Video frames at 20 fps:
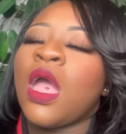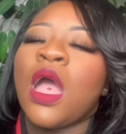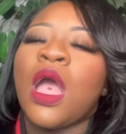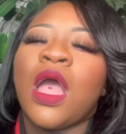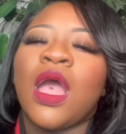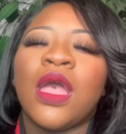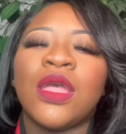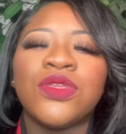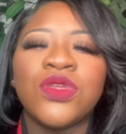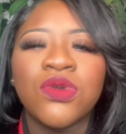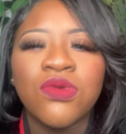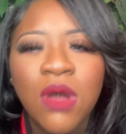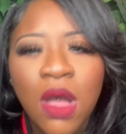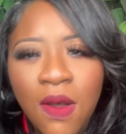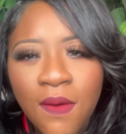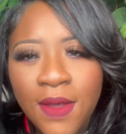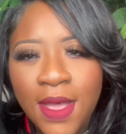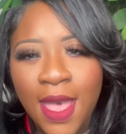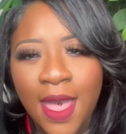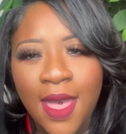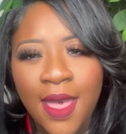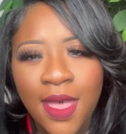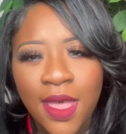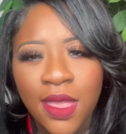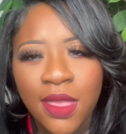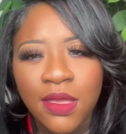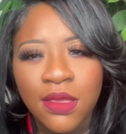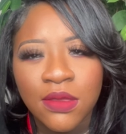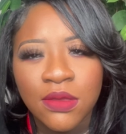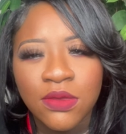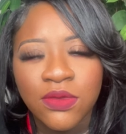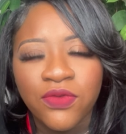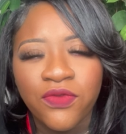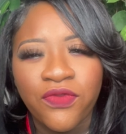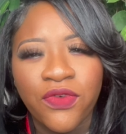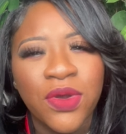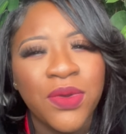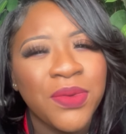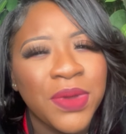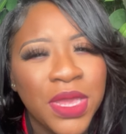are you okay
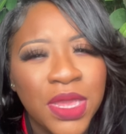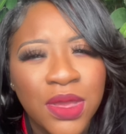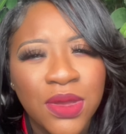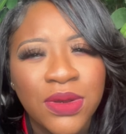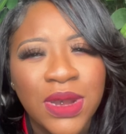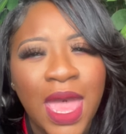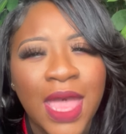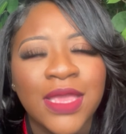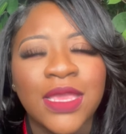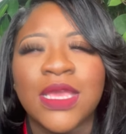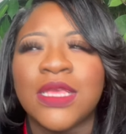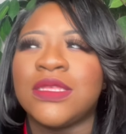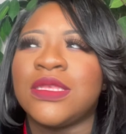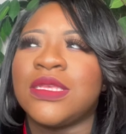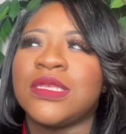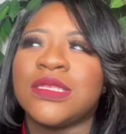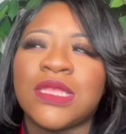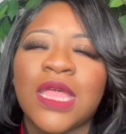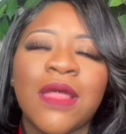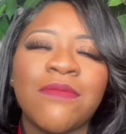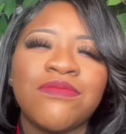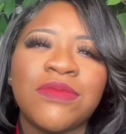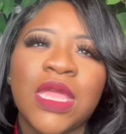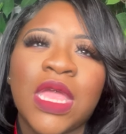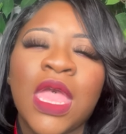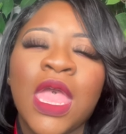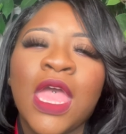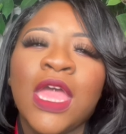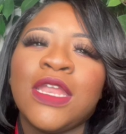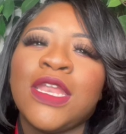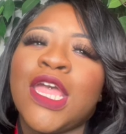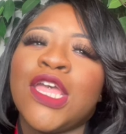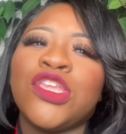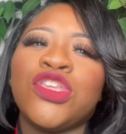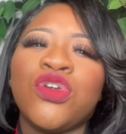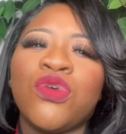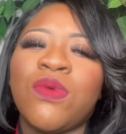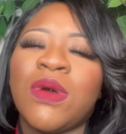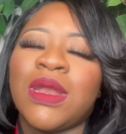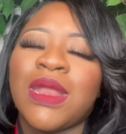for real? Like, is it something that
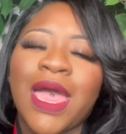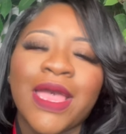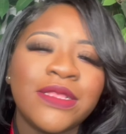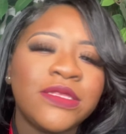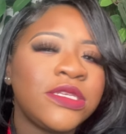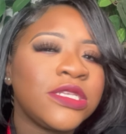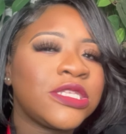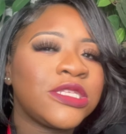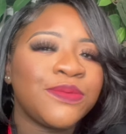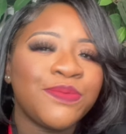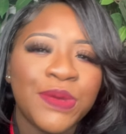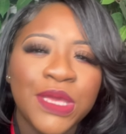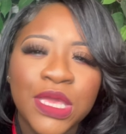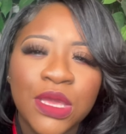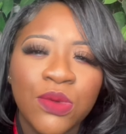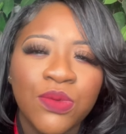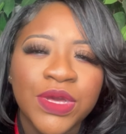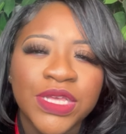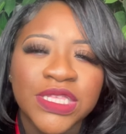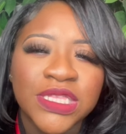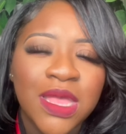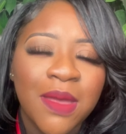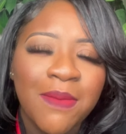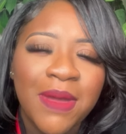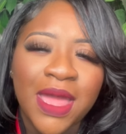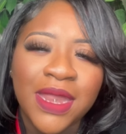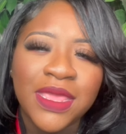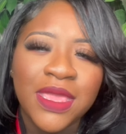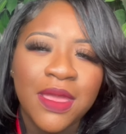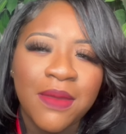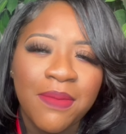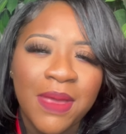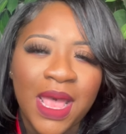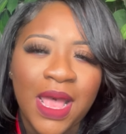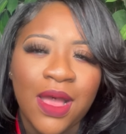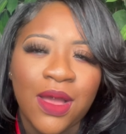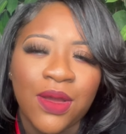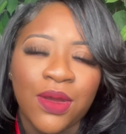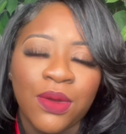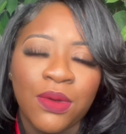you would like to speak with somebody
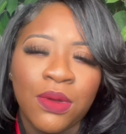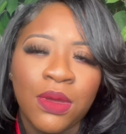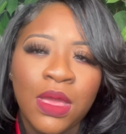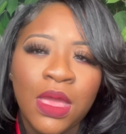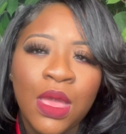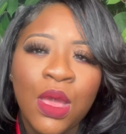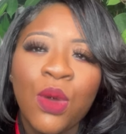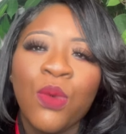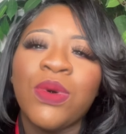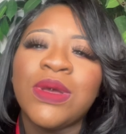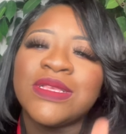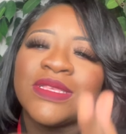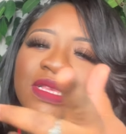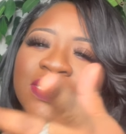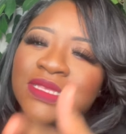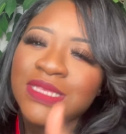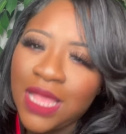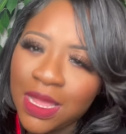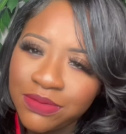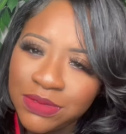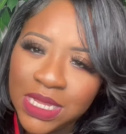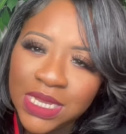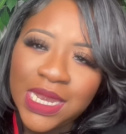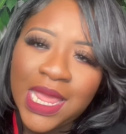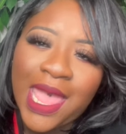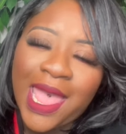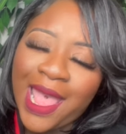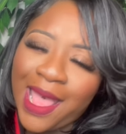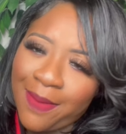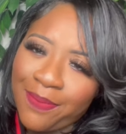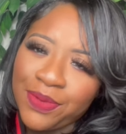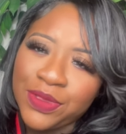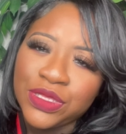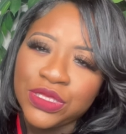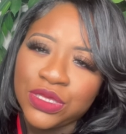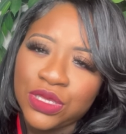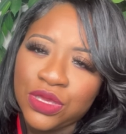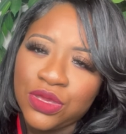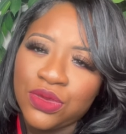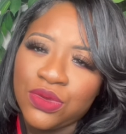about? Was it something that happened
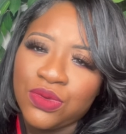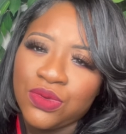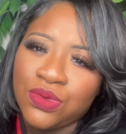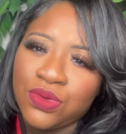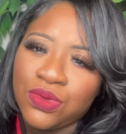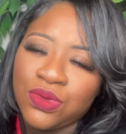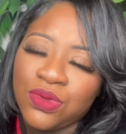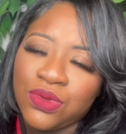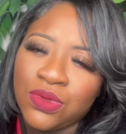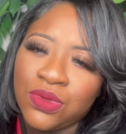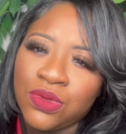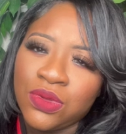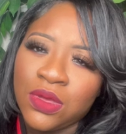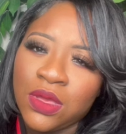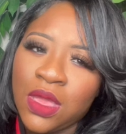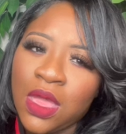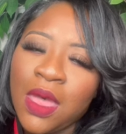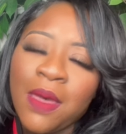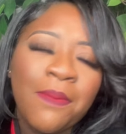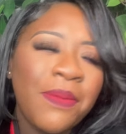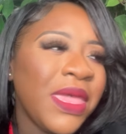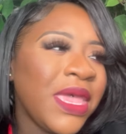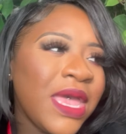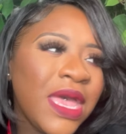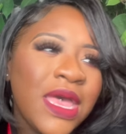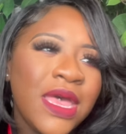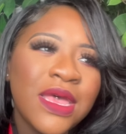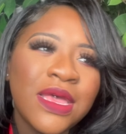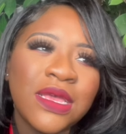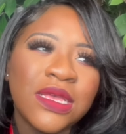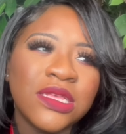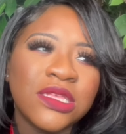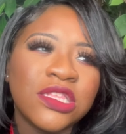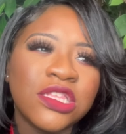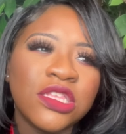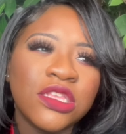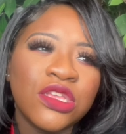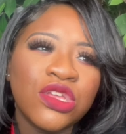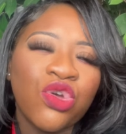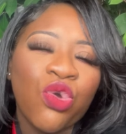to you?
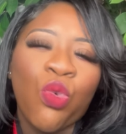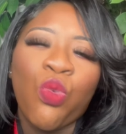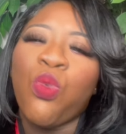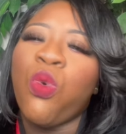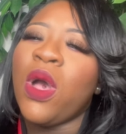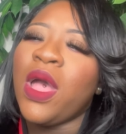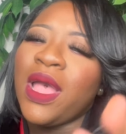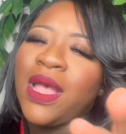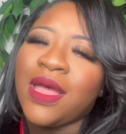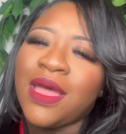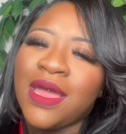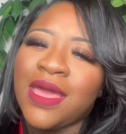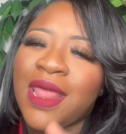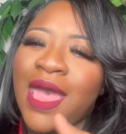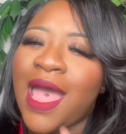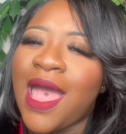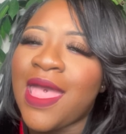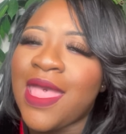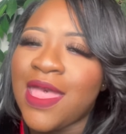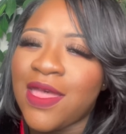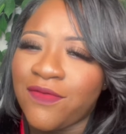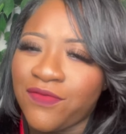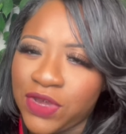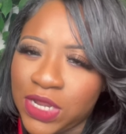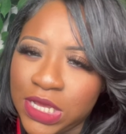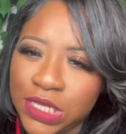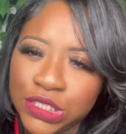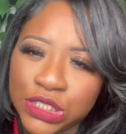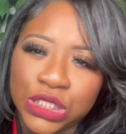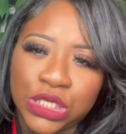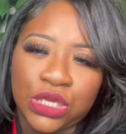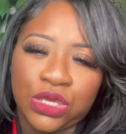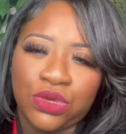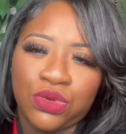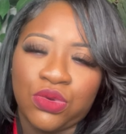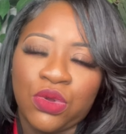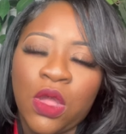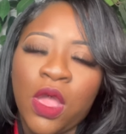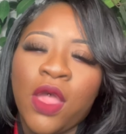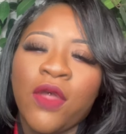Because what could I have done to
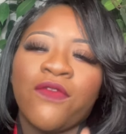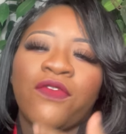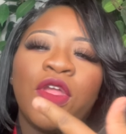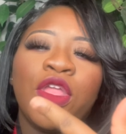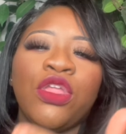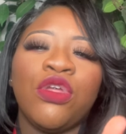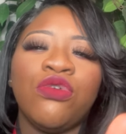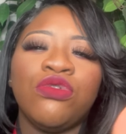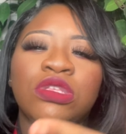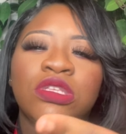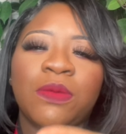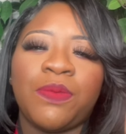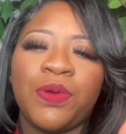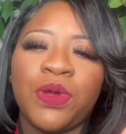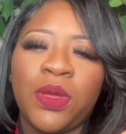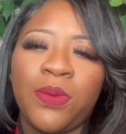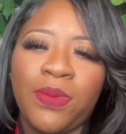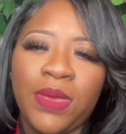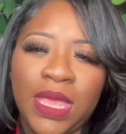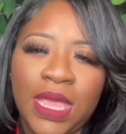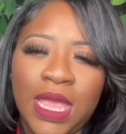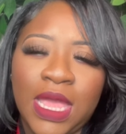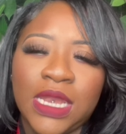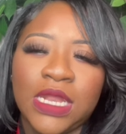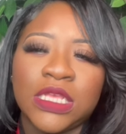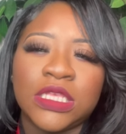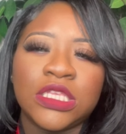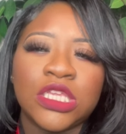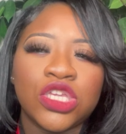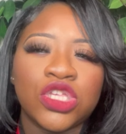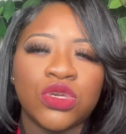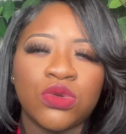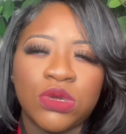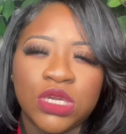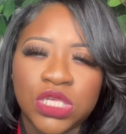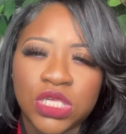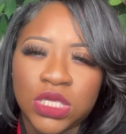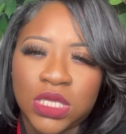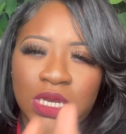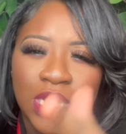you for you to put me in a
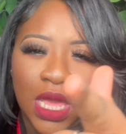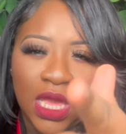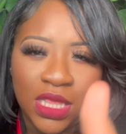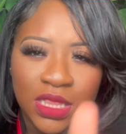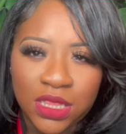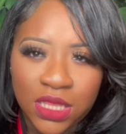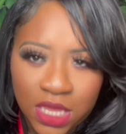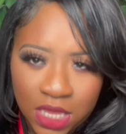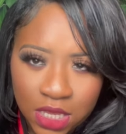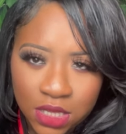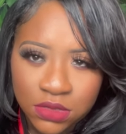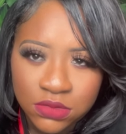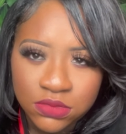situation like that?